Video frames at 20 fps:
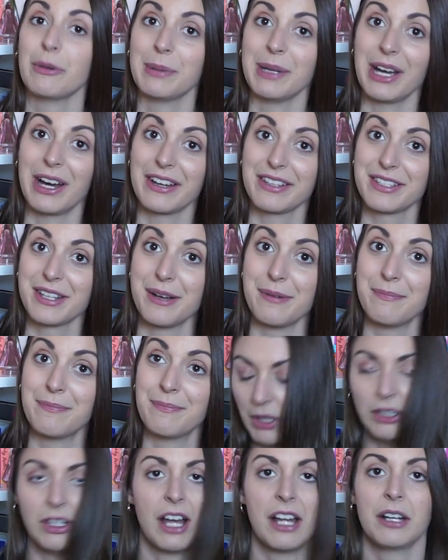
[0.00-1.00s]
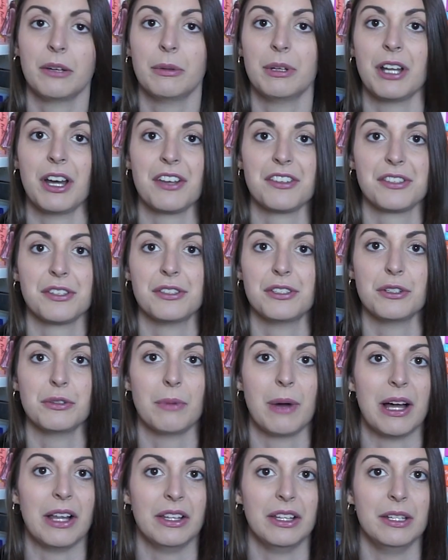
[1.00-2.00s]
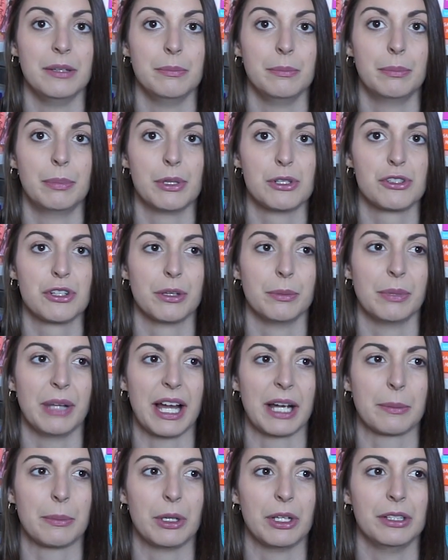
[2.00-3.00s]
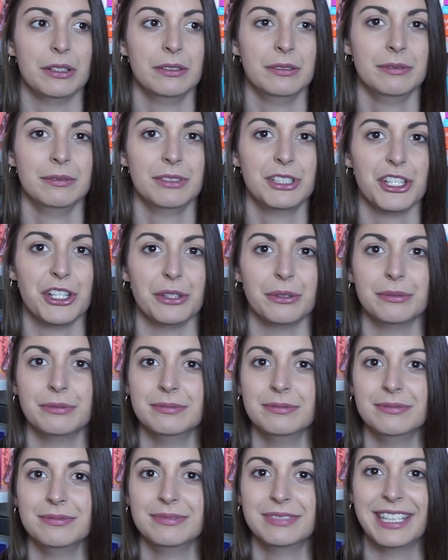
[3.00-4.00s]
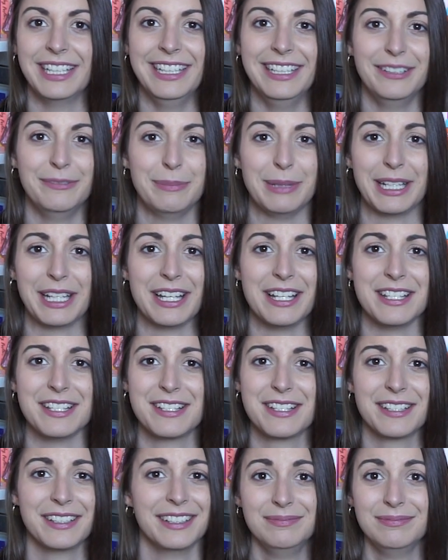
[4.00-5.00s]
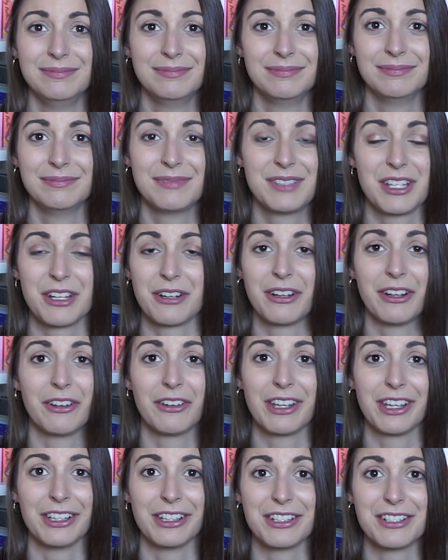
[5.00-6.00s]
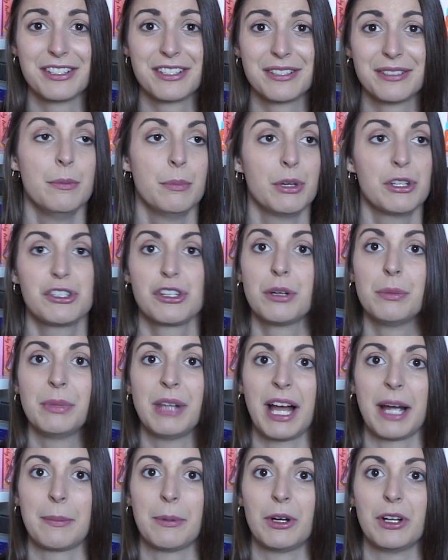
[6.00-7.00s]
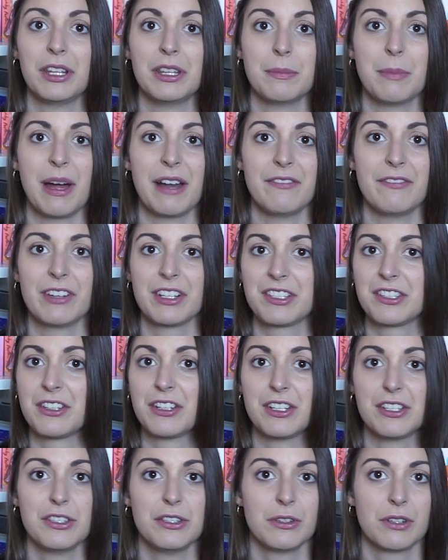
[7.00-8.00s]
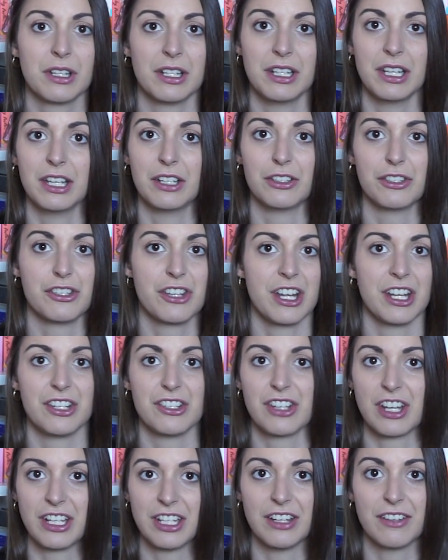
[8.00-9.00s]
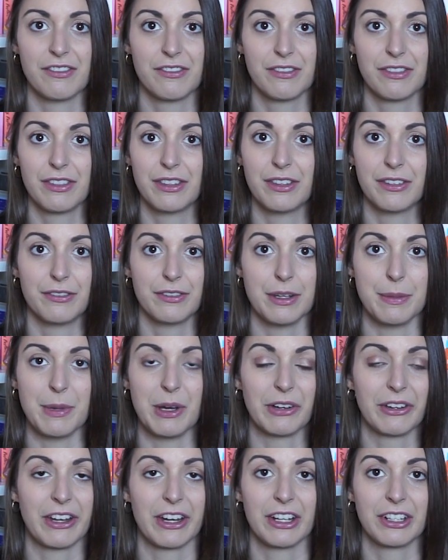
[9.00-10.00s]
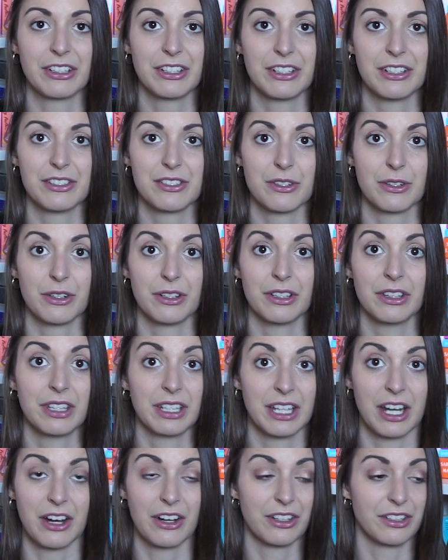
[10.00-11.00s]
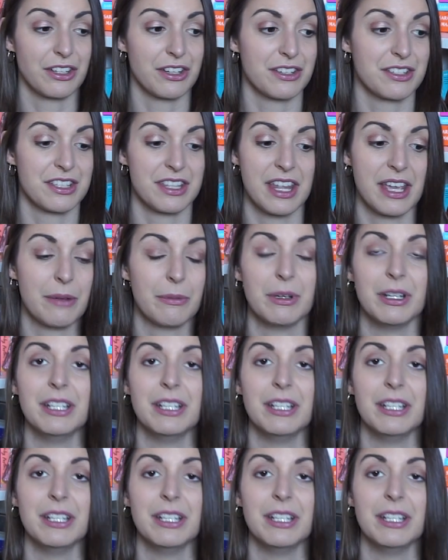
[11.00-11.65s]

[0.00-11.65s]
awesome. Lana would also do well in Butcher and Blackbird, too. Because serial killers. Butcher and Blackbird in the Mindfuck series, you could interchange any of the female characters or the characters, and they